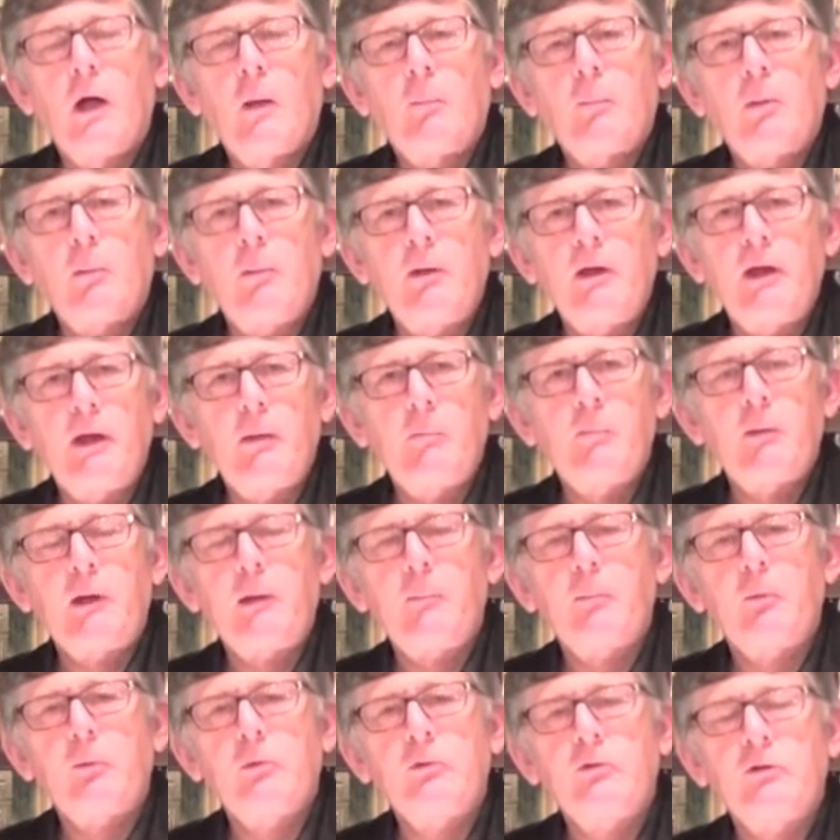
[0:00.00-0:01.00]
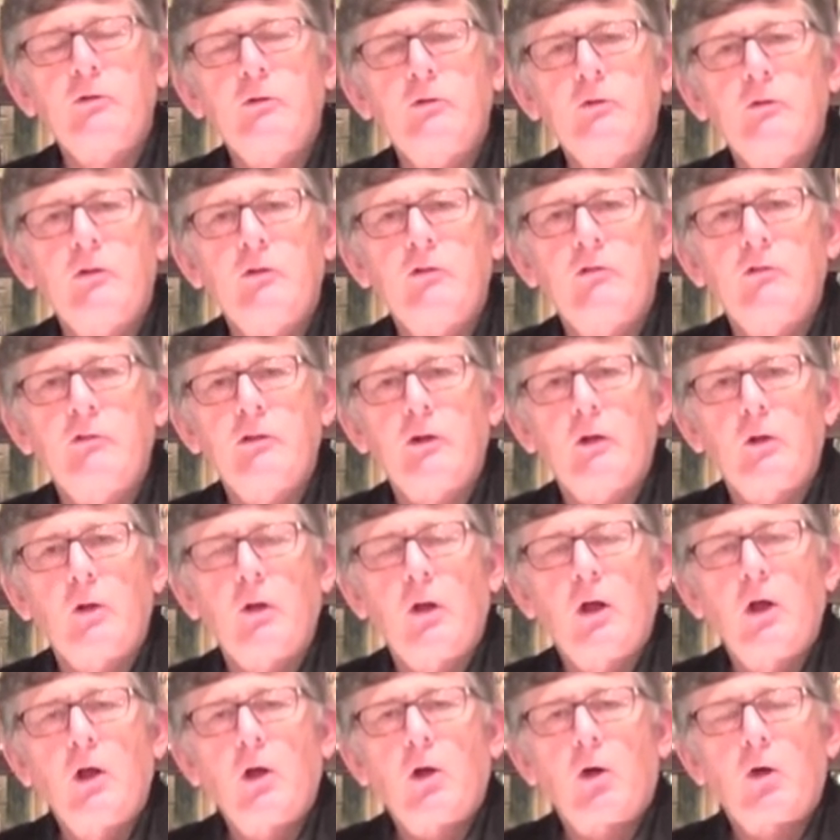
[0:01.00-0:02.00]
permitting people to
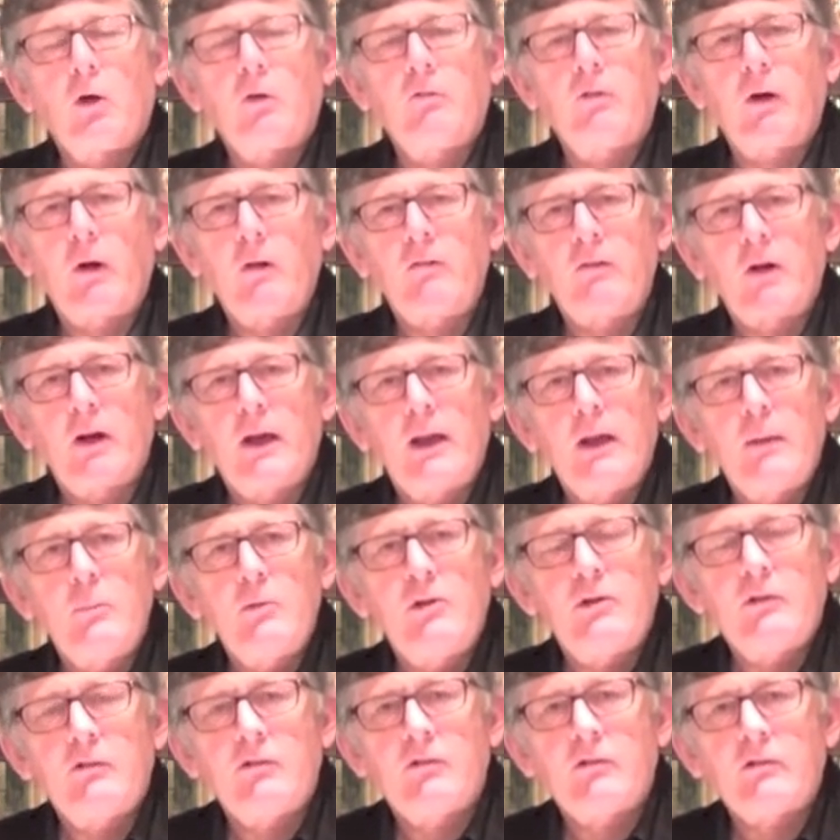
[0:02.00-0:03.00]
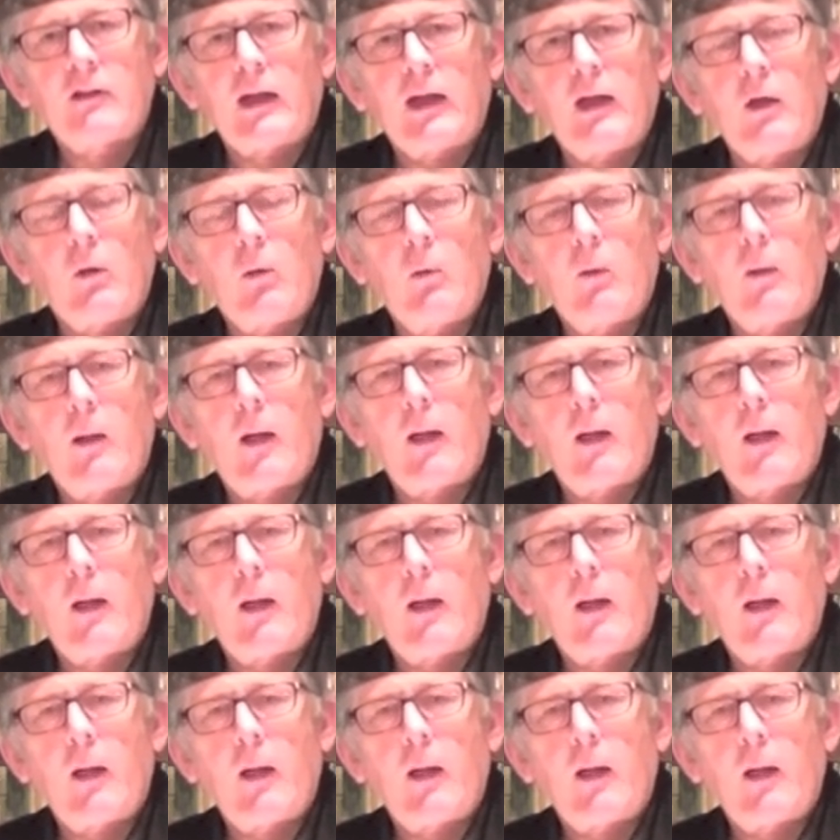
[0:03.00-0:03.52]
distill on a very, very limited scale.